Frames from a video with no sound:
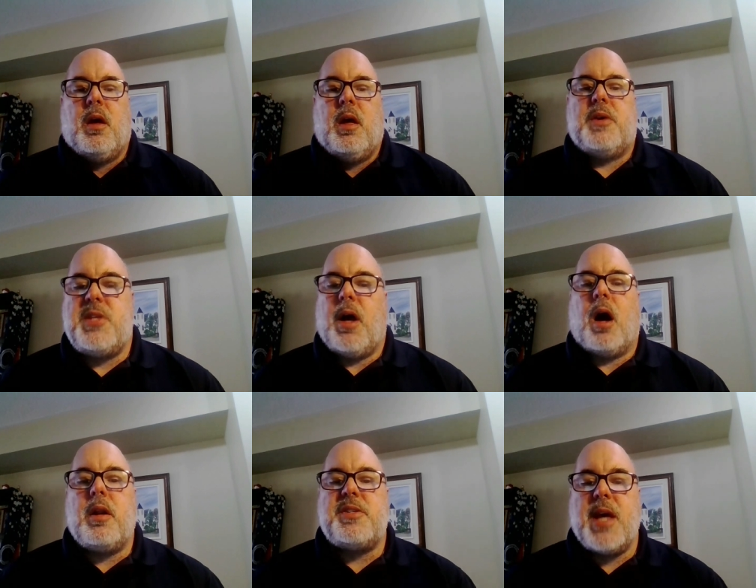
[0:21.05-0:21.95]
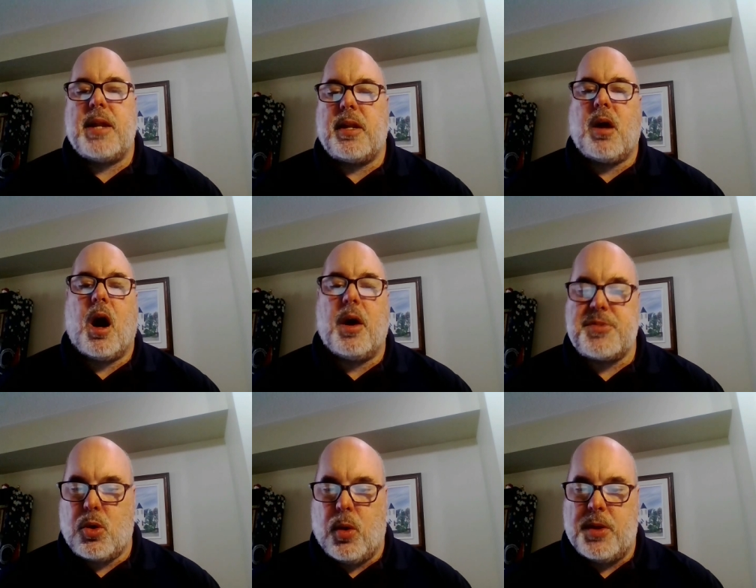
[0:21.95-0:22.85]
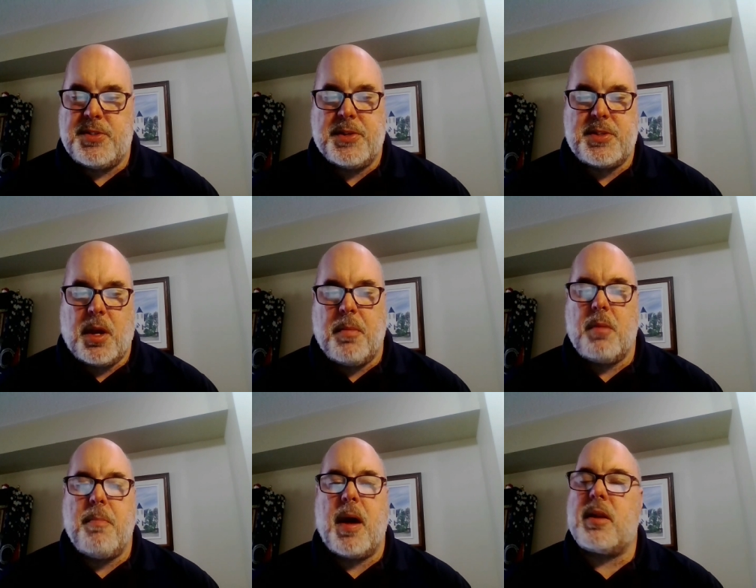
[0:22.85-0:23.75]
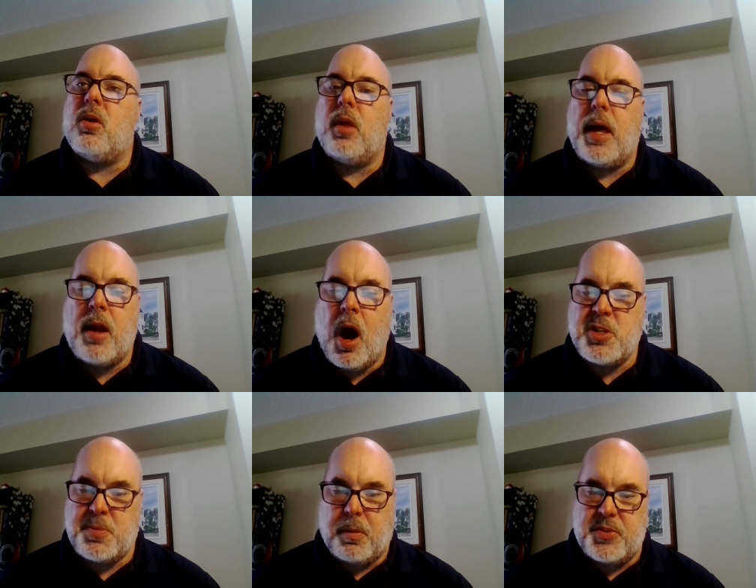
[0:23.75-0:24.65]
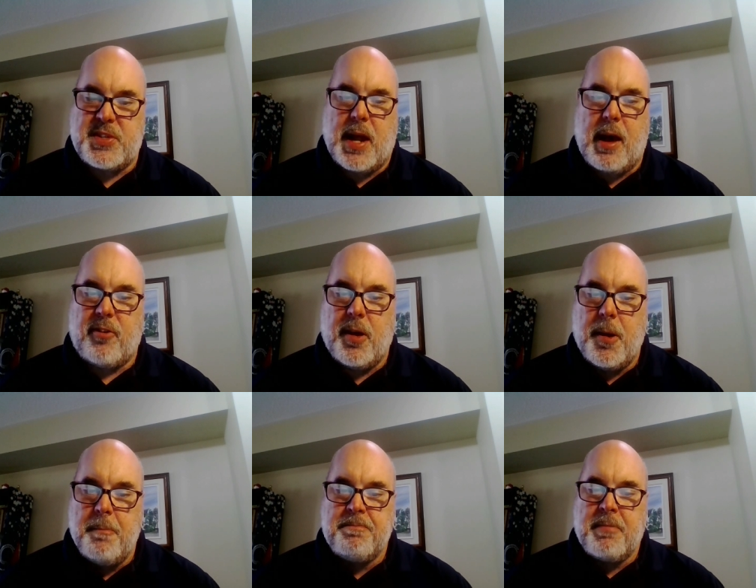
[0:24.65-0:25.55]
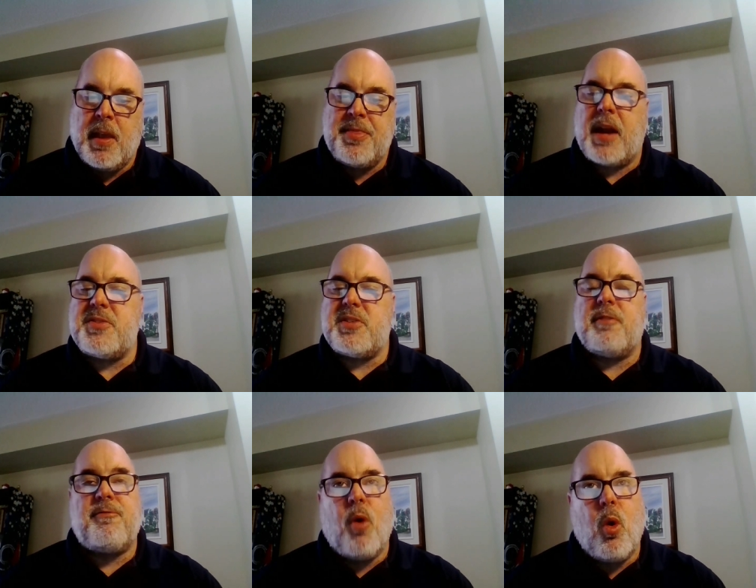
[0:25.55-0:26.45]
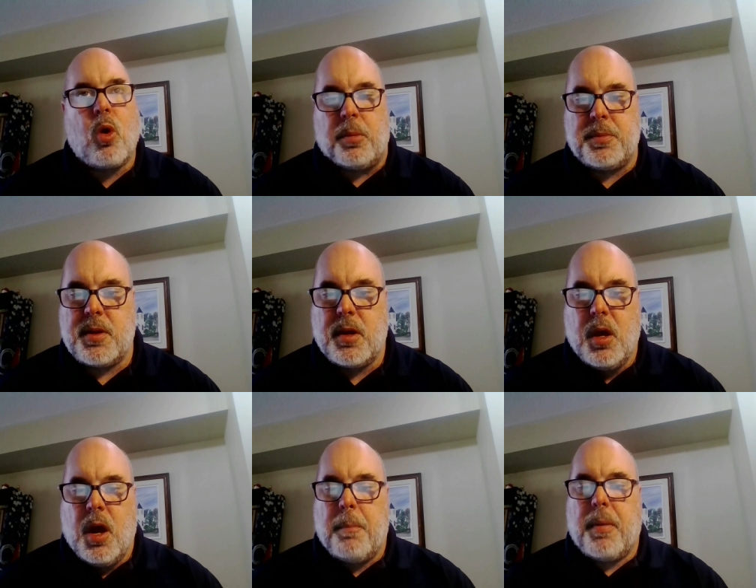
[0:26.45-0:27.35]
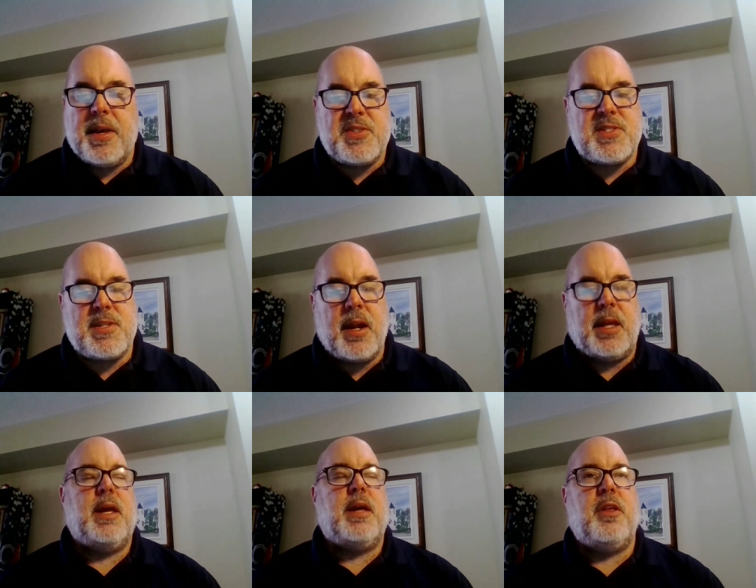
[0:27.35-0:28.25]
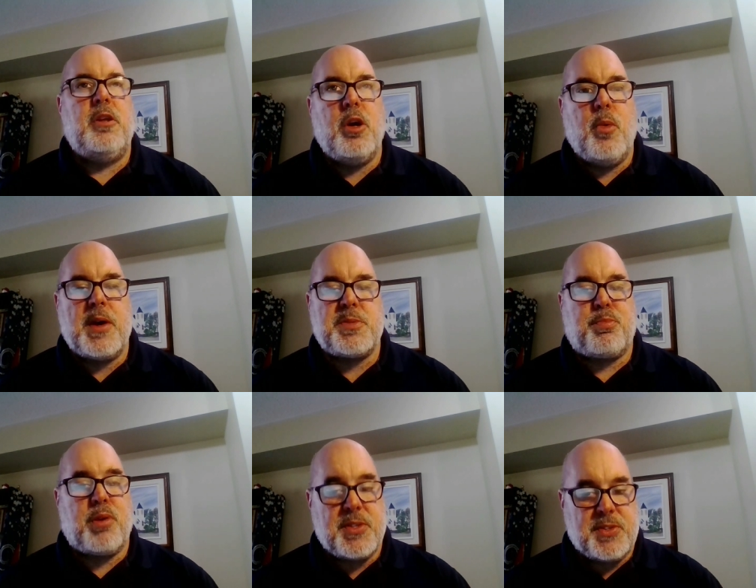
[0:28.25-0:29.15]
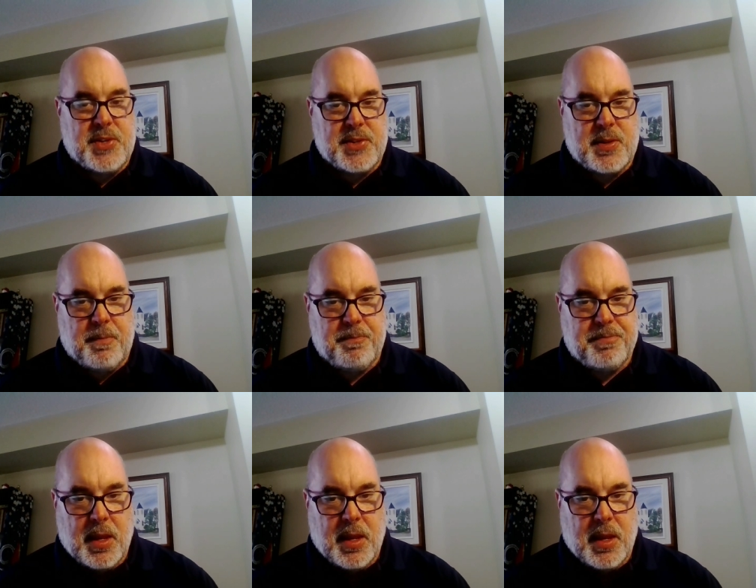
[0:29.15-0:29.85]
is the unintended consequences among medical and hospital staff that is informed by a study in the U.S. prison system